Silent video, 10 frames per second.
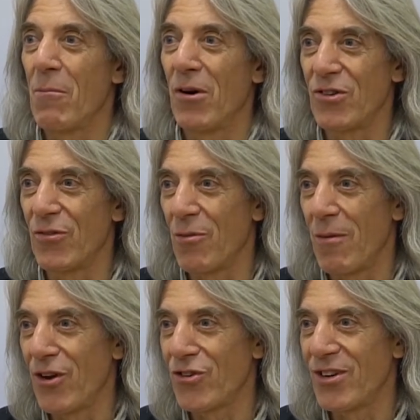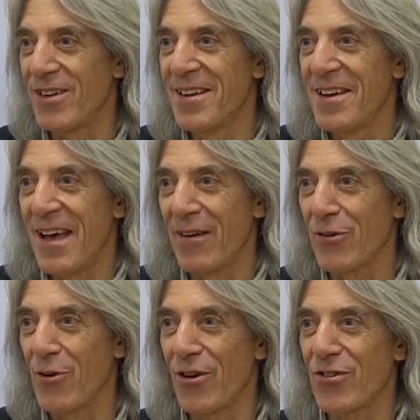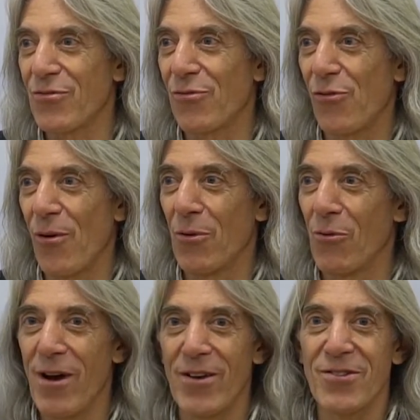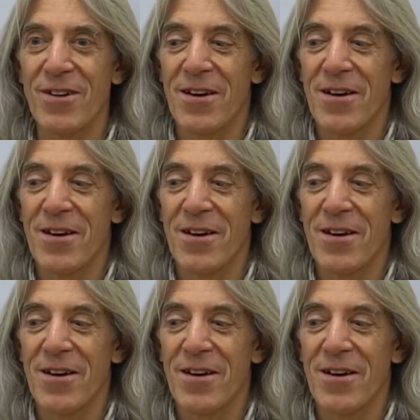much information. And of course, from the West,